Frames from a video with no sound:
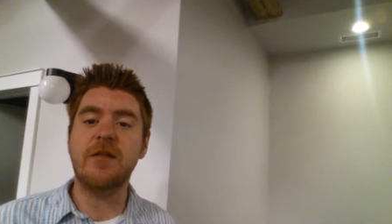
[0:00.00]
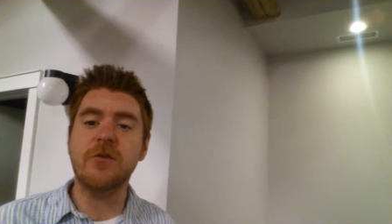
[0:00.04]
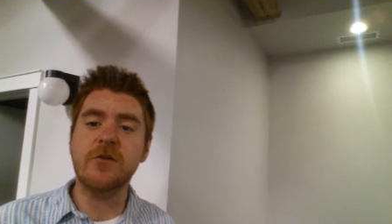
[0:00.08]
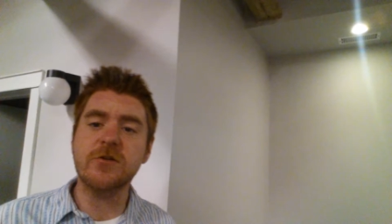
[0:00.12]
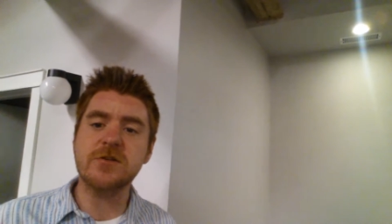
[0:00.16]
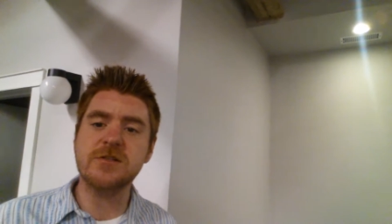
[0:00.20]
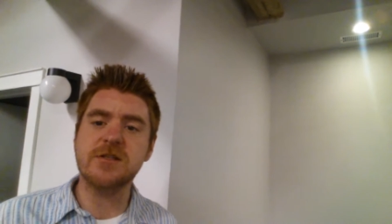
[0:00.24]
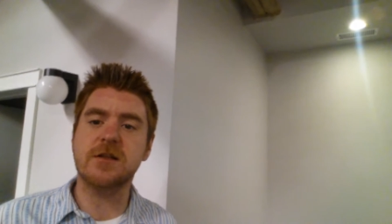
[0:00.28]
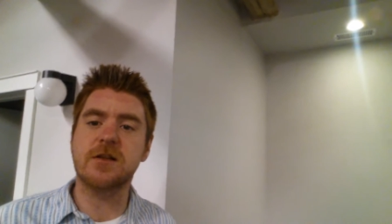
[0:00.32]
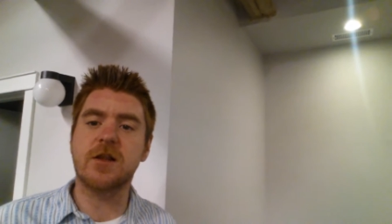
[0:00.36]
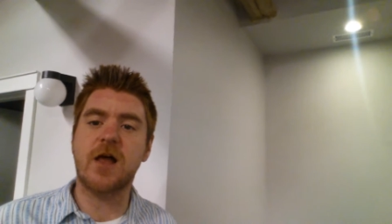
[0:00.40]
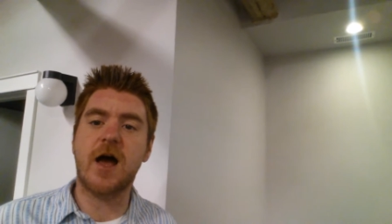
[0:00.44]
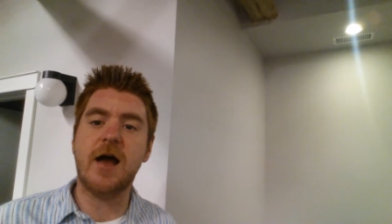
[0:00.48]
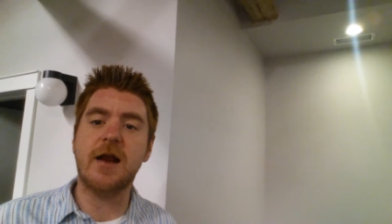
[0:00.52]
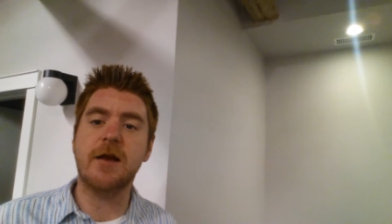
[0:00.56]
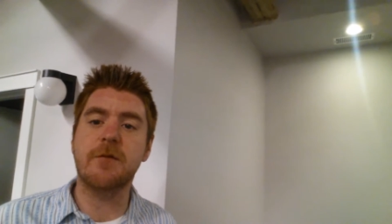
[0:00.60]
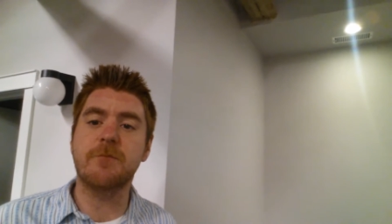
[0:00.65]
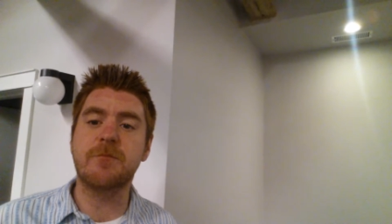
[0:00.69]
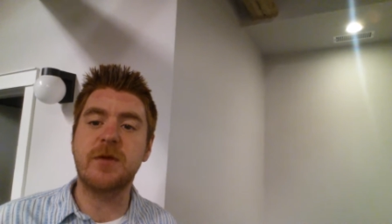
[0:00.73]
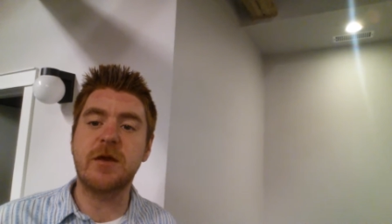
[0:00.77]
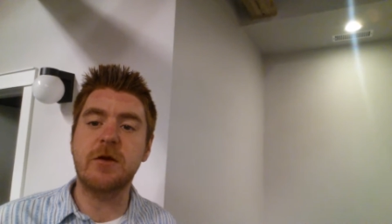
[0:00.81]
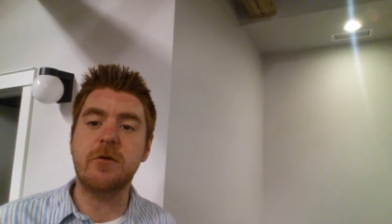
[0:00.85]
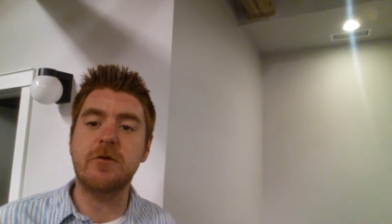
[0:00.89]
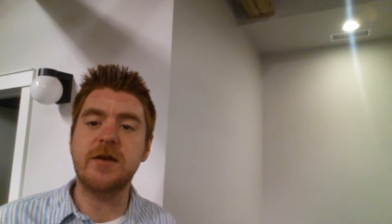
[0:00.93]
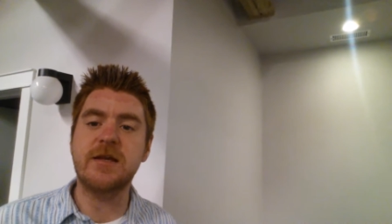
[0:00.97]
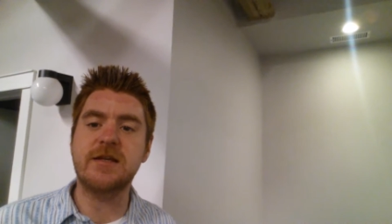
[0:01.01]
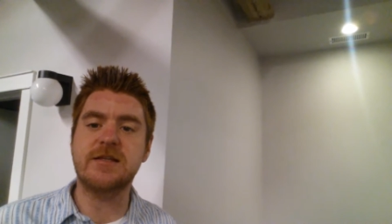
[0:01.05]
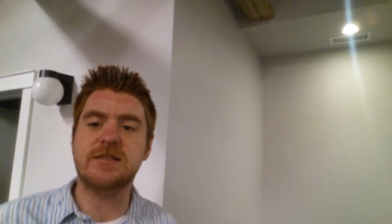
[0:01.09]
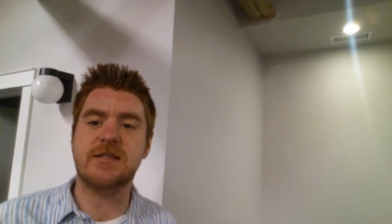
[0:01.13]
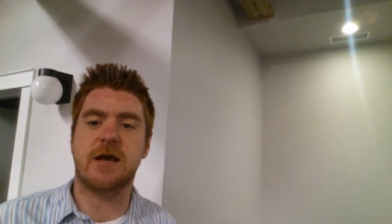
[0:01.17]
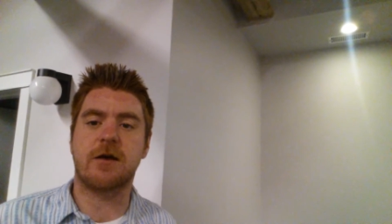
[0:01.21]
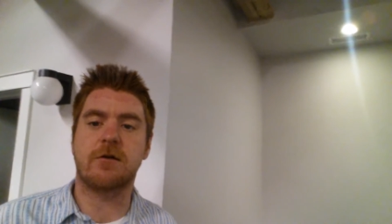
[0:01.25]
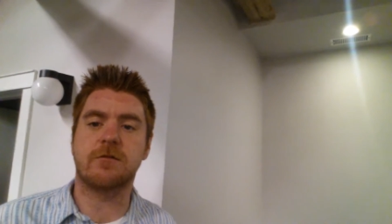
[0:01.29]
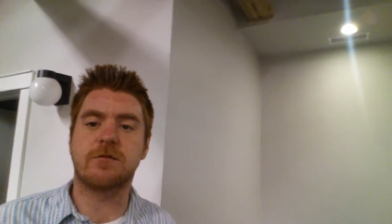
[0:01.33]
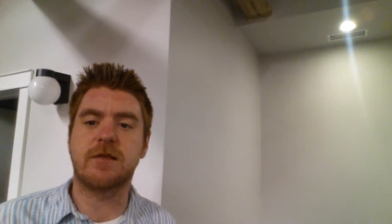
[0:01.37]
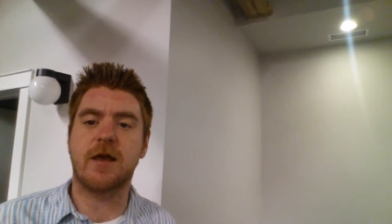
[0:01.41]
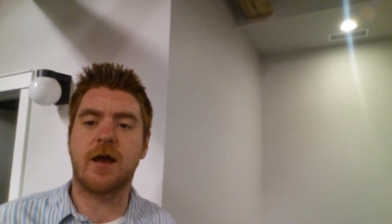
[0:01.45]
and there's a lot of beauties
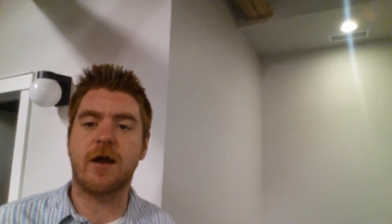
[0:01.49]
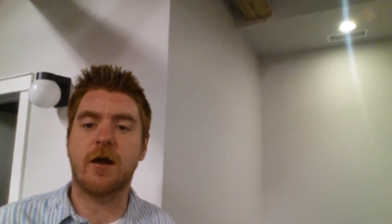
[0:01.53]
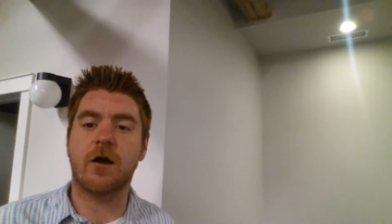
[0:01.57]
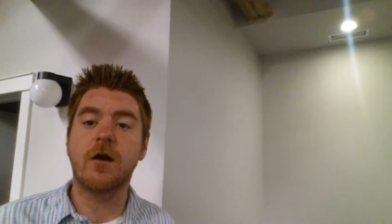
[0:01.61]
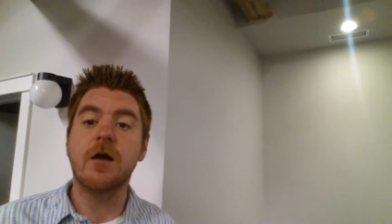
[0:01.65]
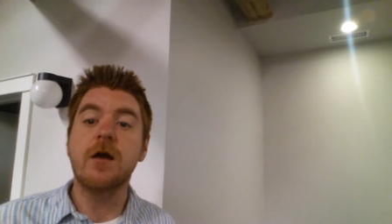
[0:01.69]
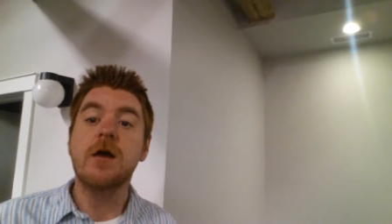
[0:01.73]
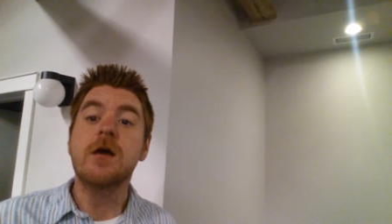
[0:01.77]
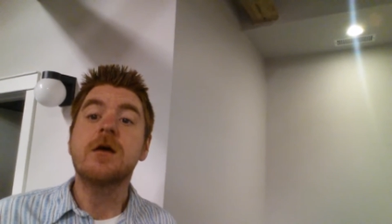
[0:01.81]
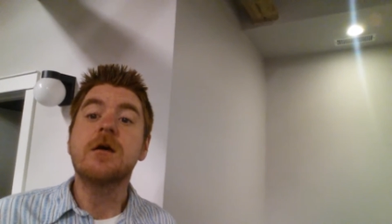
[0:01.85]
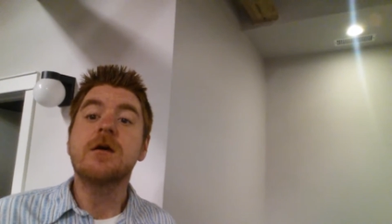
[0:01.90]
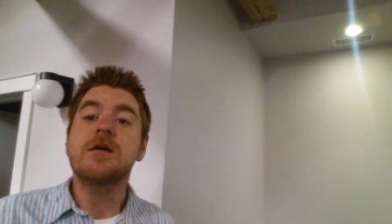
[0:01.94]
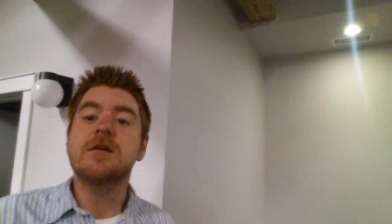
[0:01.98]
out there.